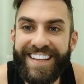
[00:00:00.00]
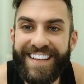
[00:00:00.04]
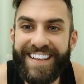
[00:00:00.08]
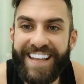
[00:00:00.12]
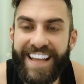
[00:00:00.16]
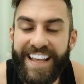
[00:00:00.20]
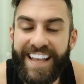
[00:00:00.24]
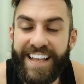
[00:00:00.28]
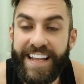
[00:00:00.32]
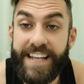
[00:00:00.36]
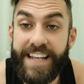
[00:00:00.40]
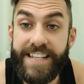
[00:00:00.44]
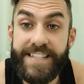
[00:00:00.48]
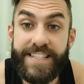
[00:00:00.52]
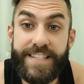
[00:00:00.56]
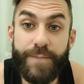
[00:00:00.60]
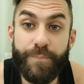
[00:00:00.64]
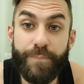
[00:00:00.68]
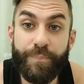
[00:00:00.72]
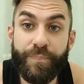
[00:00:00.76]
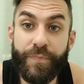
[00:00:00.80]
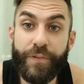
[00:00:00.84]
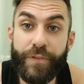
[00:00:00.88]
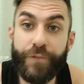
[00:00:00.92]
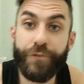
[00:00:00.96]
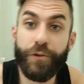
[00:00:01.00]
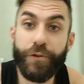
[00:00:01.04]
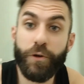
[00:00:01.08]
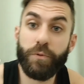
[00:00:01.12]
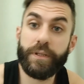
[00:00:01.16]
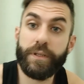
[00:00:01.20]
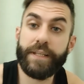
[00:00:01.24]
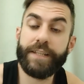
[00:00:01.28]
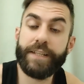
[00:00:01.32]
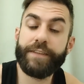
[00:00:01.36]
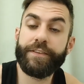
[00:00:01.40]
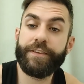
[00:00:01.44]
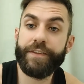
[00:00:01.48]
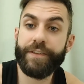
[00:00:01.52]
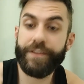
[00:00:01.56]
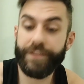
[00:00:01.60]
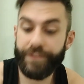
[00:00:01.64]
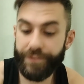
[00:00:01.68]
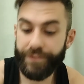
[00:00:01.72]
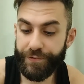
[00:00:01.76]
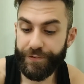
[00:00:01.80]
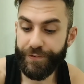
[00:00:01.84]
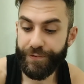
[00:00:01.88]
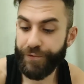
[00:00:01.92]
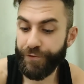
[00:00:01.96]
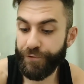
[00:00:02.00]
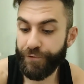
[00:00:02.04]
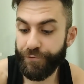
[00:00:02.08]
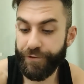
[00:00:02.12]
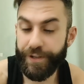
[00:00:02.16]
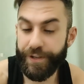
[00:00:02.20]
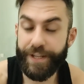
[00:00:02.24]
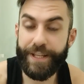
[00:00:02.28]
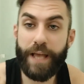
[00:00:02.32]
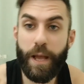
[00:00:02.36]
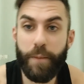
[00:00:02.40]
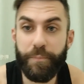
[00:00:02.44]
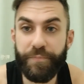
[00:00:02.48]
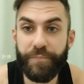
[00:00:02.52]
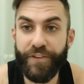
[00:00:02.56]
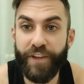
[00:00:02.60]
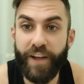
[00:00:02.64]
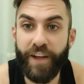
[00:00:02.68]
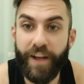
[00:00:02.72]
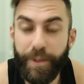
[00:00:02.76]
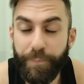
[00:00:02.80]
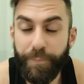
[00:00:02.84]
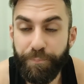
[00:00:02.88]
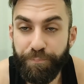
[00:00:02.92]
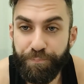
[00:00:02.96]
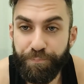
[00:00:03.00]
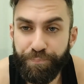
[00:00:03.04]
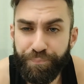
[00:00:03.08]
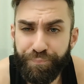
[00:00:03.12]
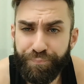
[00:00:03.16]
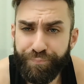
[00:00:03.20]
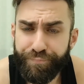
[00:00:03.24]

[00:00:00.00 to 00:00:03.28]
Hey guys, so it is recap time.